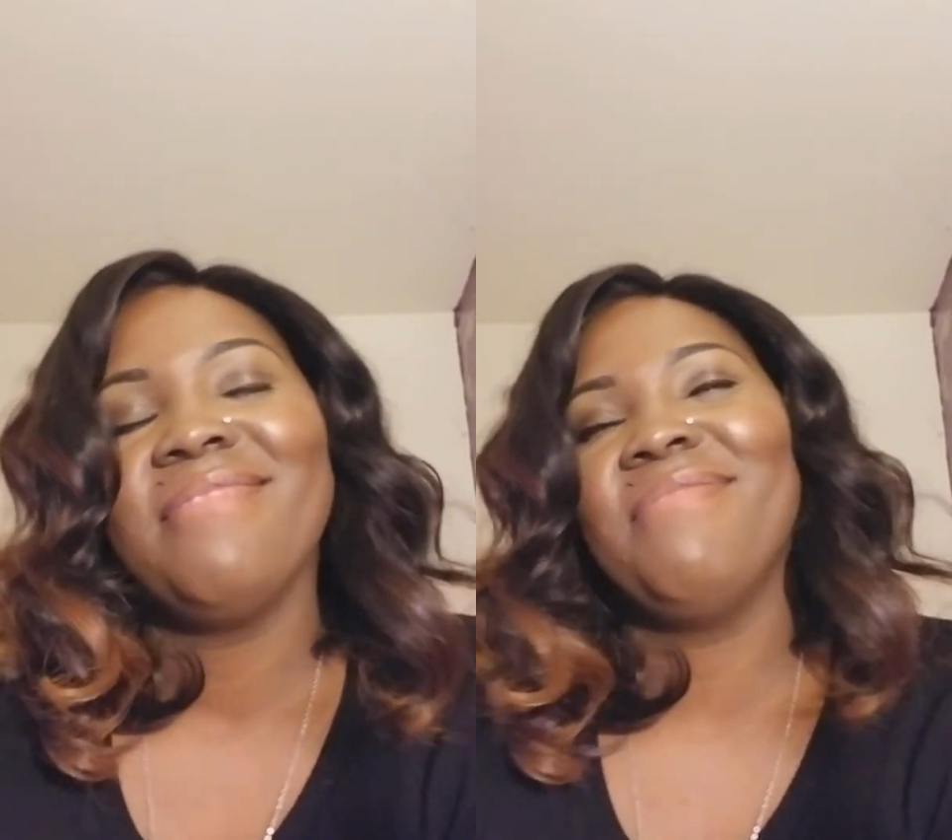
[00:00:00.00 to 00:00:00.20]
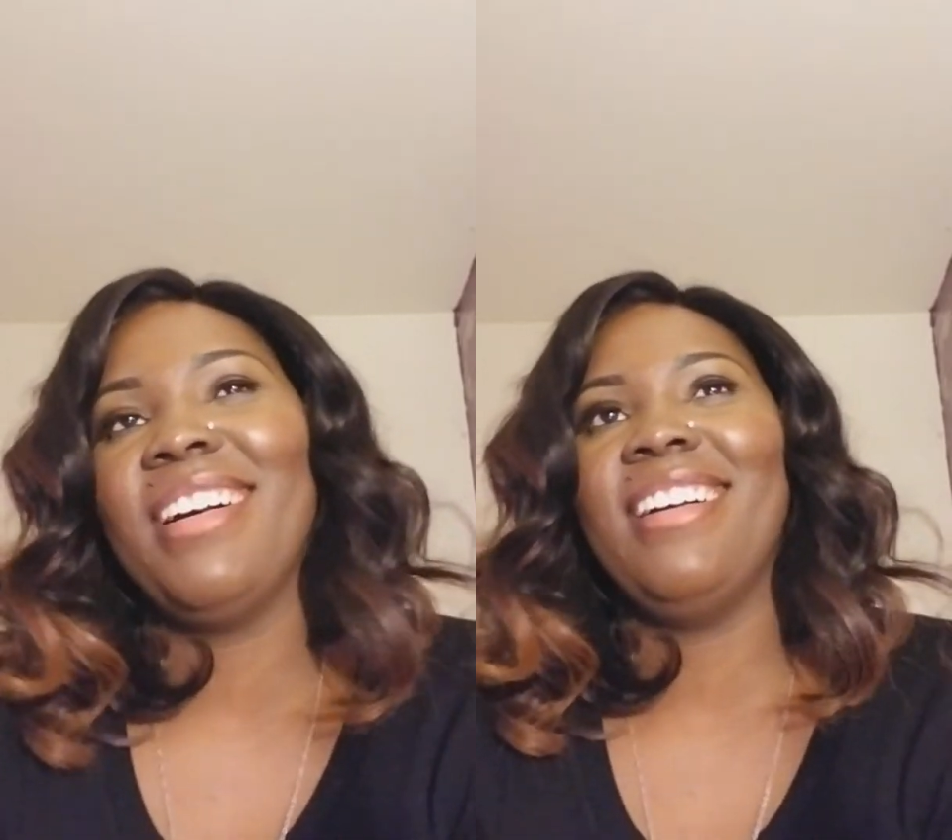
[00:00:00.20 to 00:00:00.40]

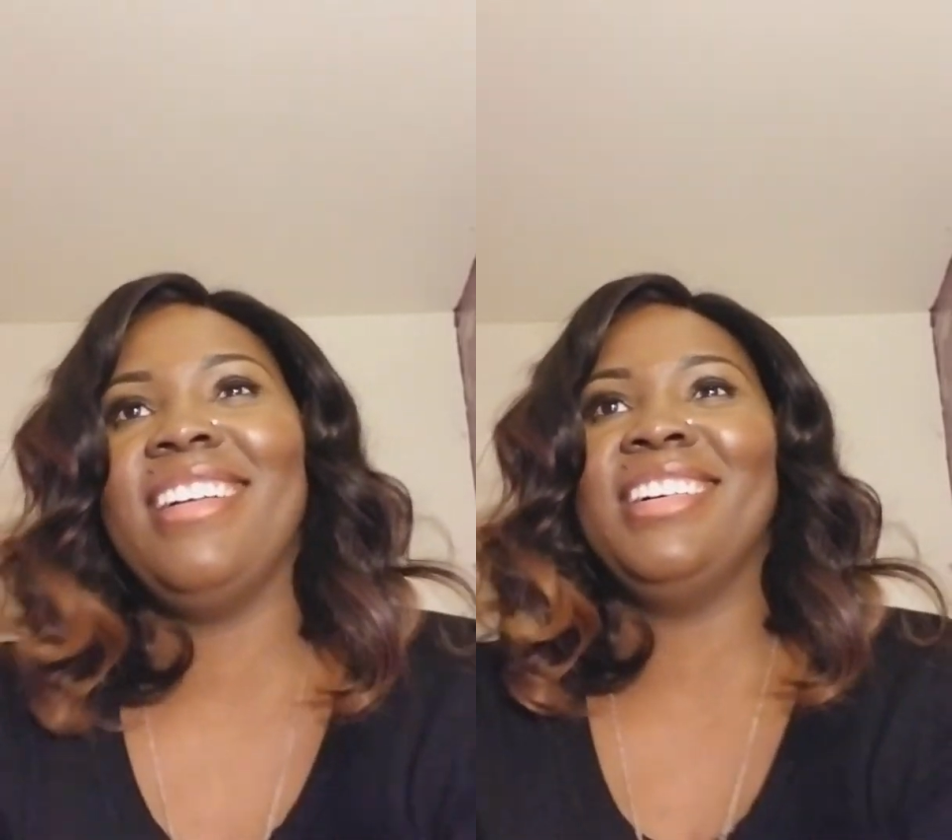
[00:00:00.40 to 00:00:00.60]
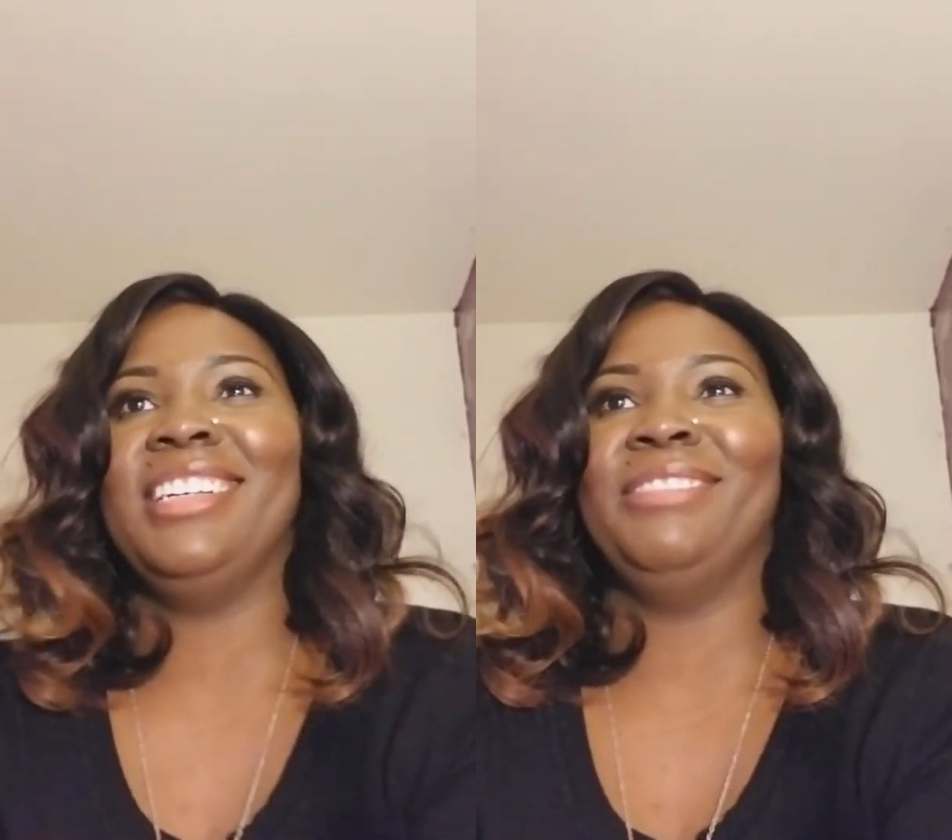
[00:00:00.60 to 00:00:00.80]
But
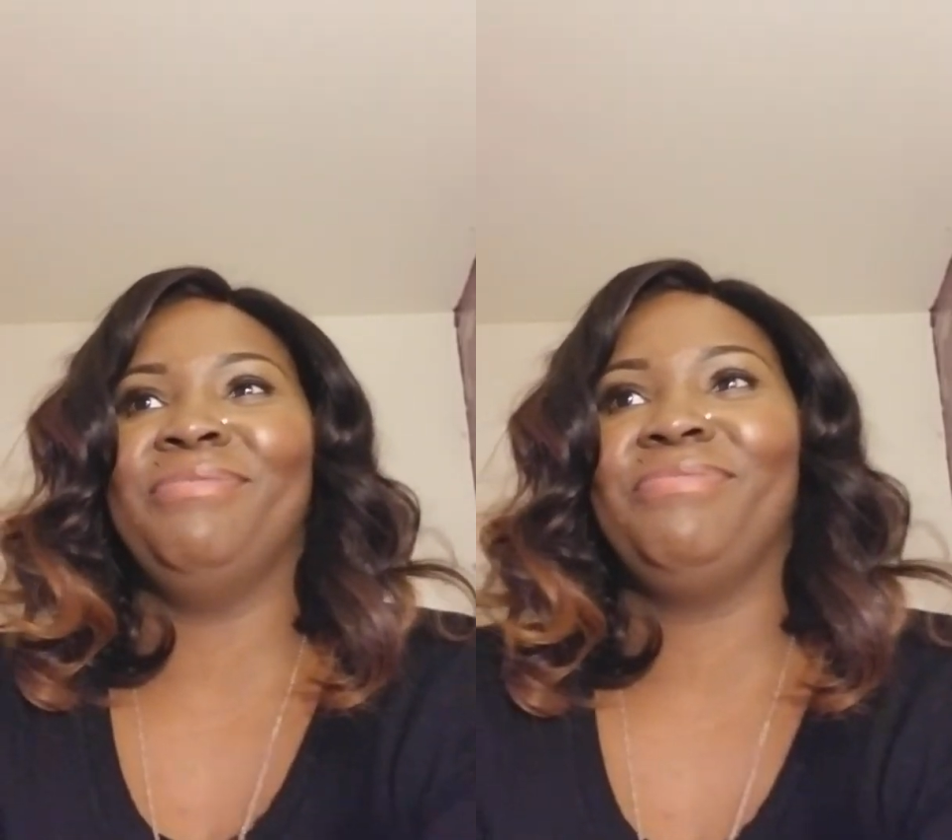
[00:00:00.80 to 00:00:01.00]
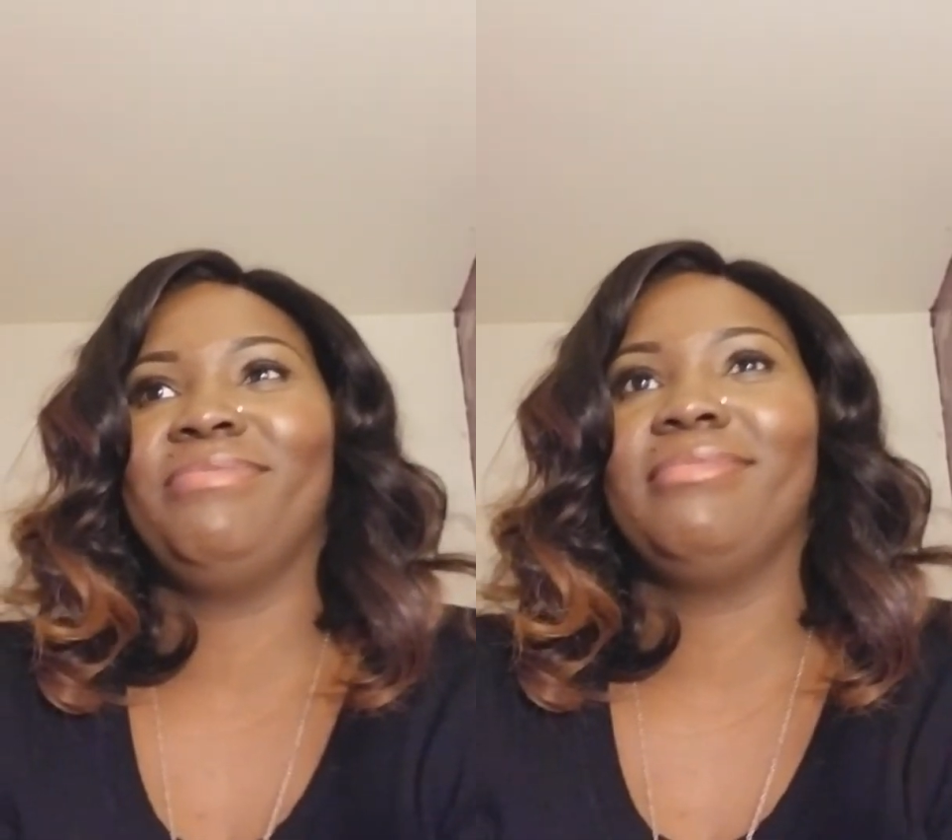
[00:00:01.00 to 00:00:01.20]

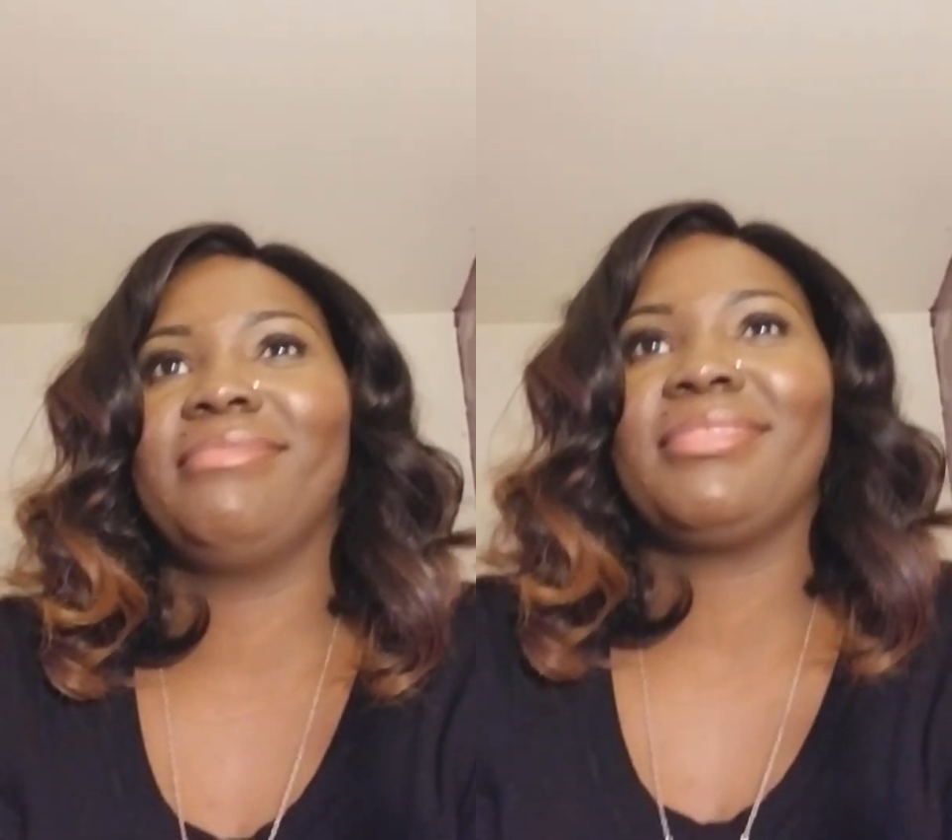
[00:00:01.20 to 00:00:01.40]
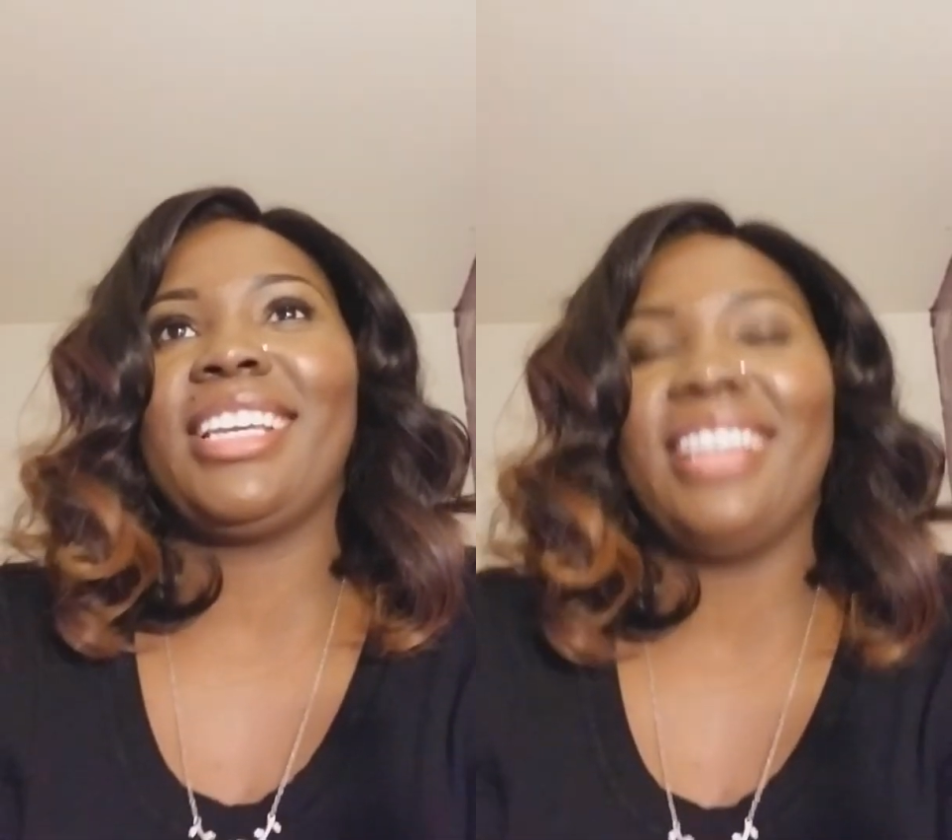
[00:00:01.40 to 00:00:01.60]

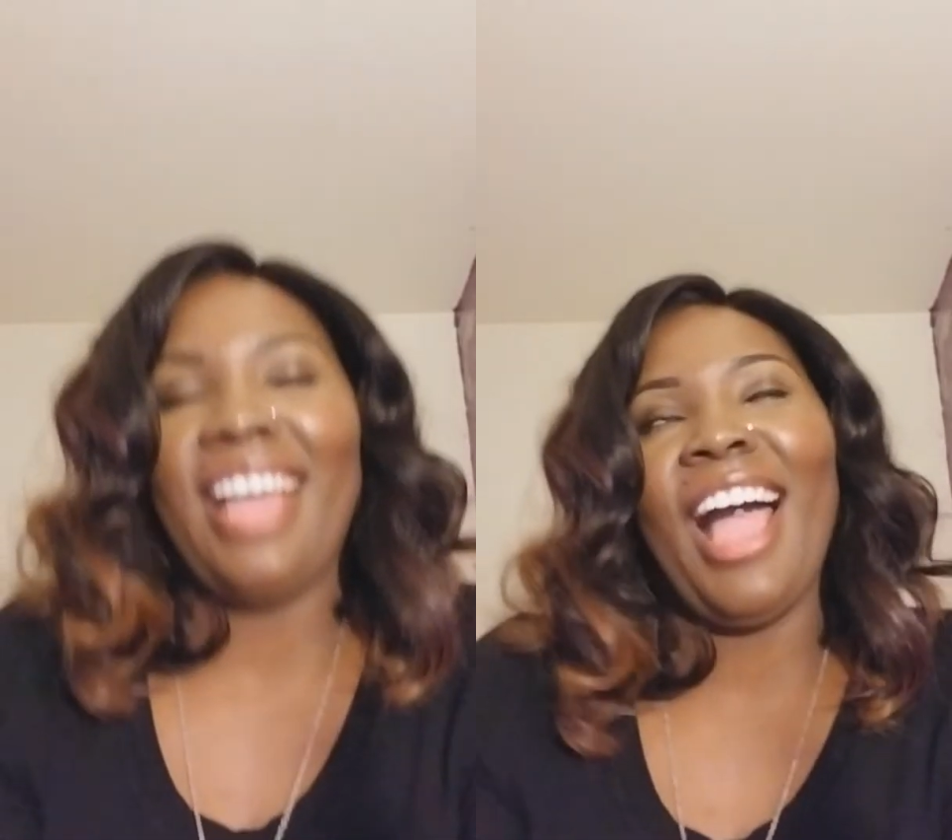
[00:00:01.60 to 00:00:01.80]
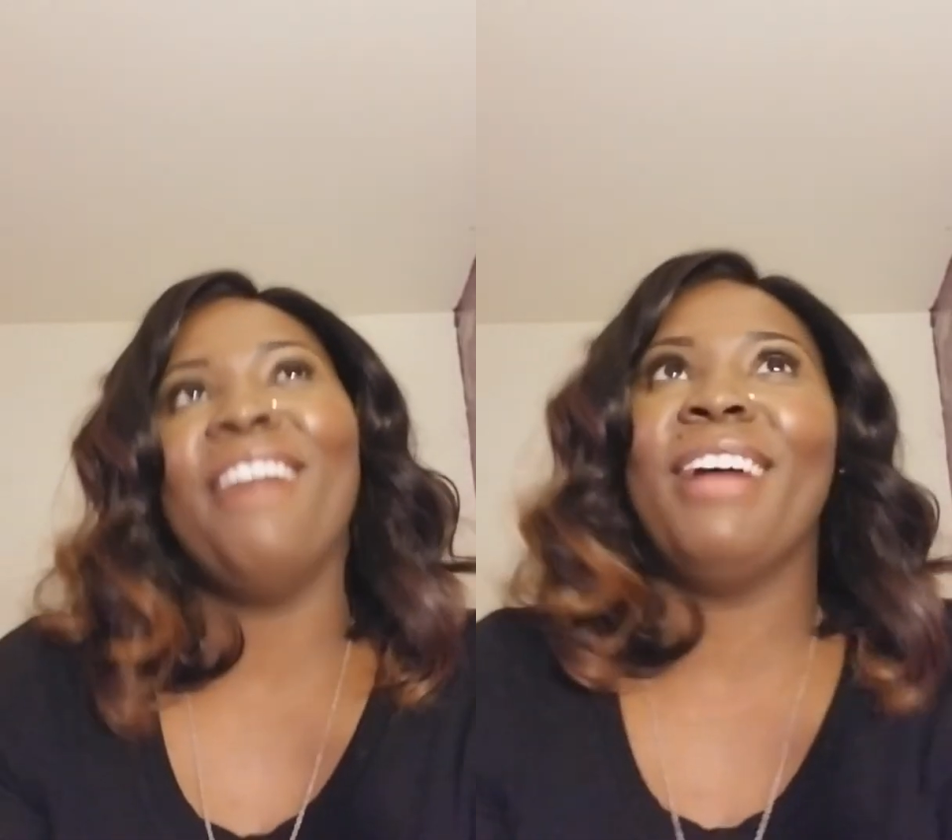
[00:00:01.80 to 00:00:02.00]

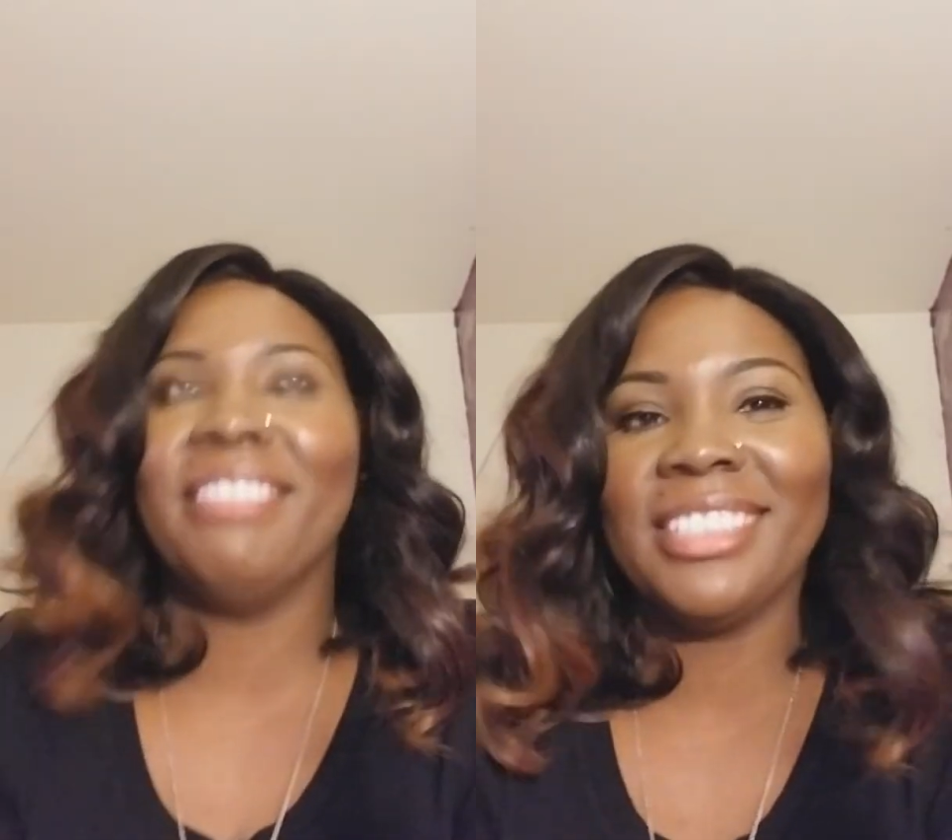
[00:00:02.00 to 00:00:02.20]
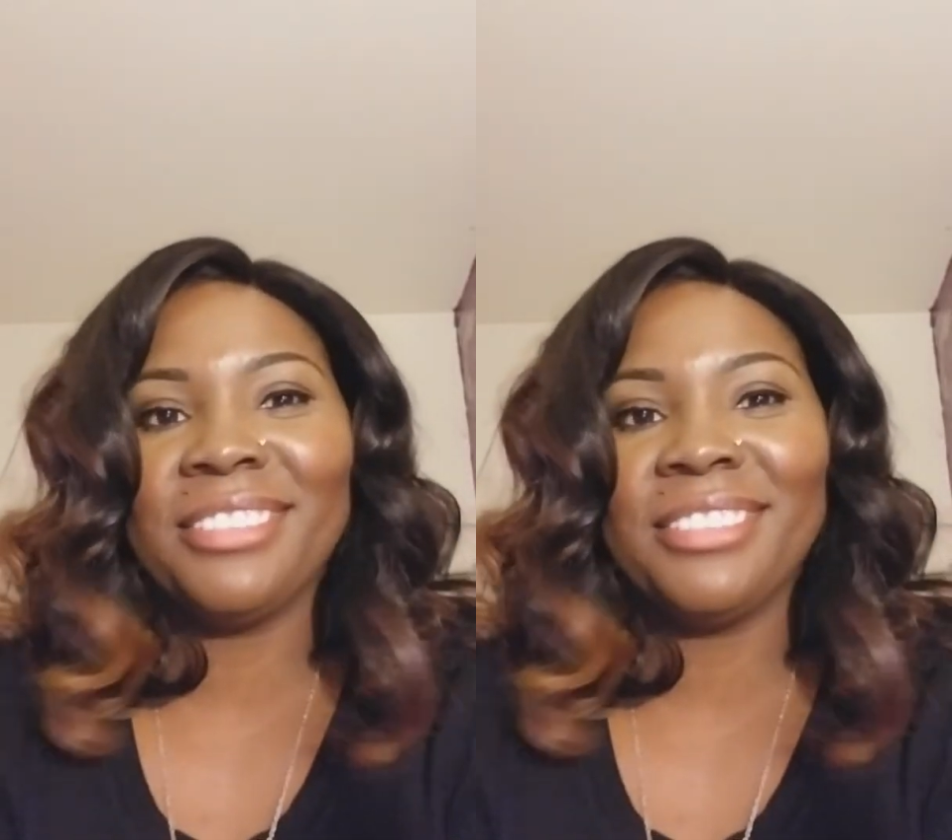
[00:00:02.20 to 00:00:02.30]
however,